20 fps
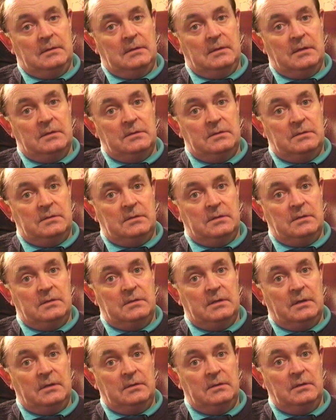there's
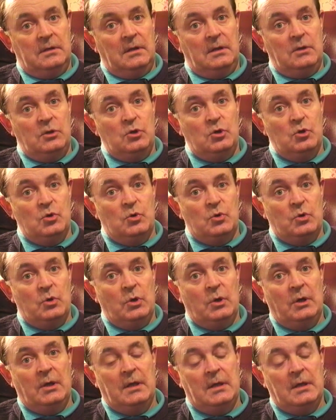certainly no